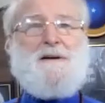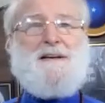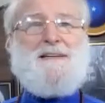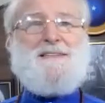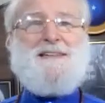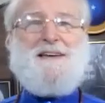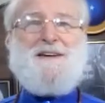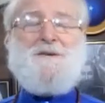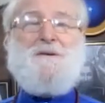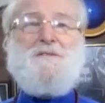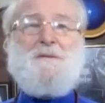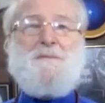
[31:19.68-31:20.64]
as they
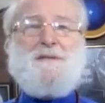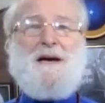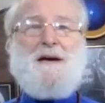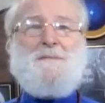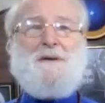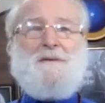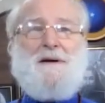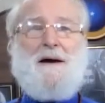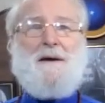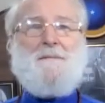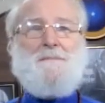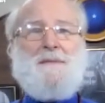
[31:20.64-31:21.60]
do from time to
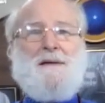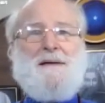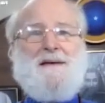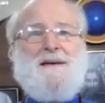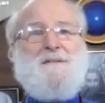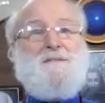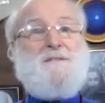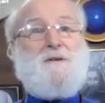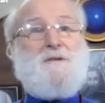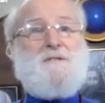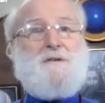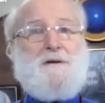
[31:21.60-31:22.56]
time,
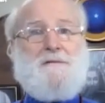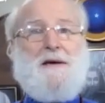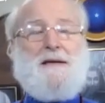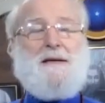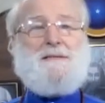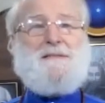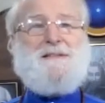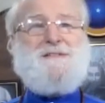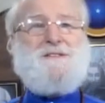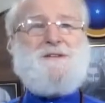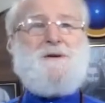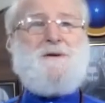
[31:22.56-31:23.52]
future events. And
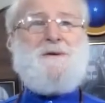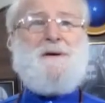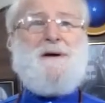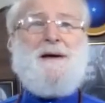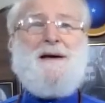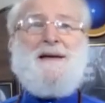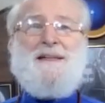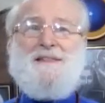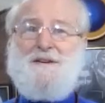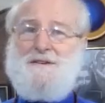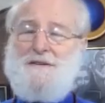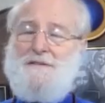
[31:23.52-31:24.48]
so
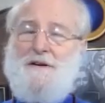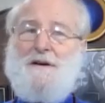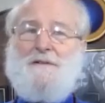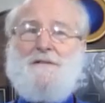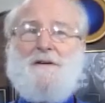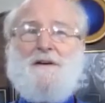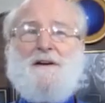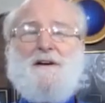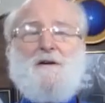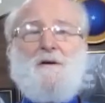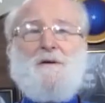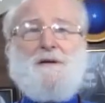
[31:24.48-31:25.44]
there's a very, very
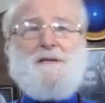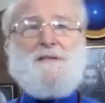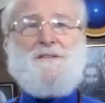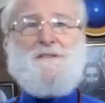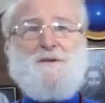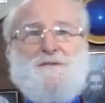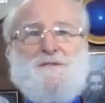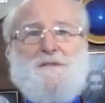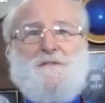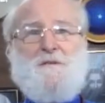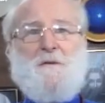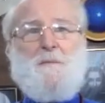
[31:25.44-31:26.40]
glorious future
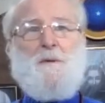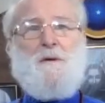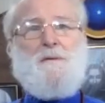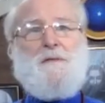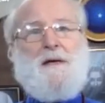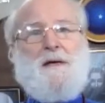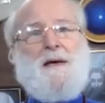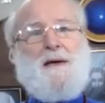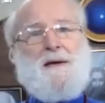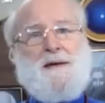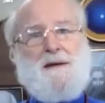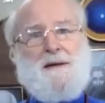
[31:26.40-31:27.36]
for both
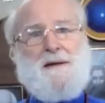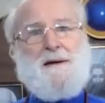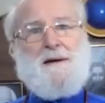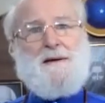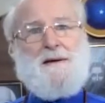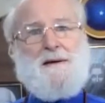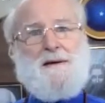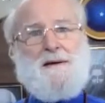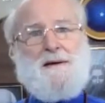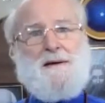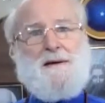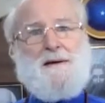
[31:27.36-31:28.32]
India
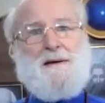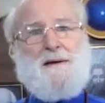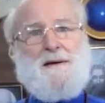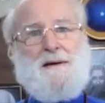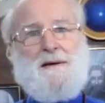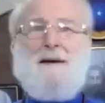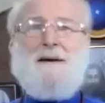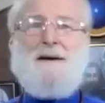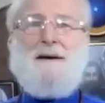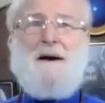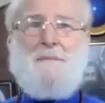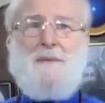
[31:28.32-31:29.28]
and